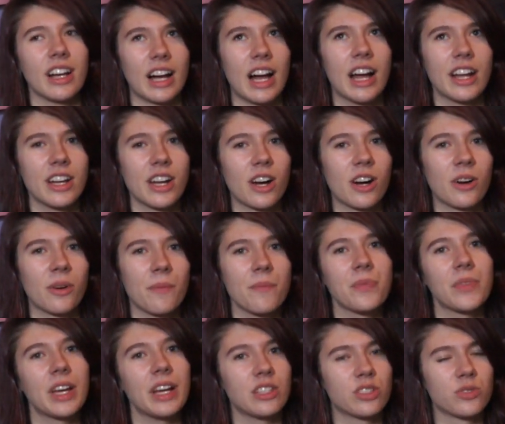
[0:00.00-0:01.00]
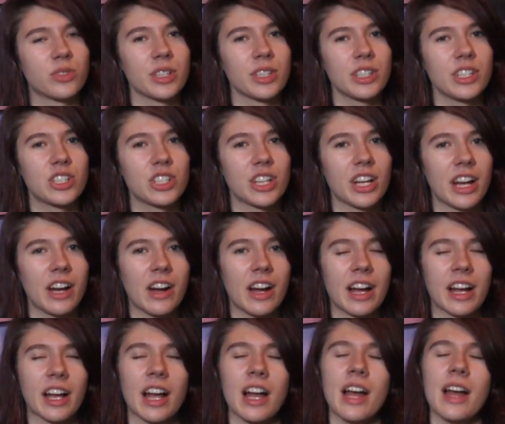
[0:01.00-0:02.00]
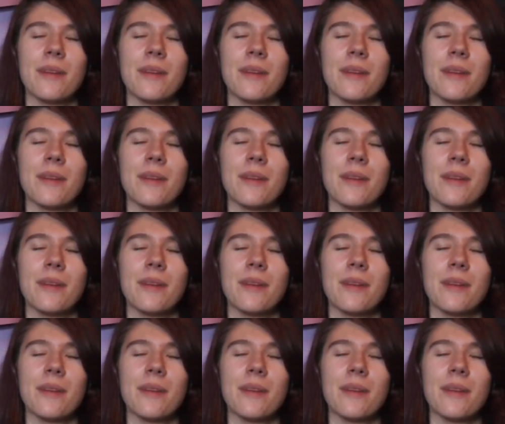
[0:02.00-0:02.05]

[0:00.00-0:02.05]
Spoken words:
I know, it's really generic.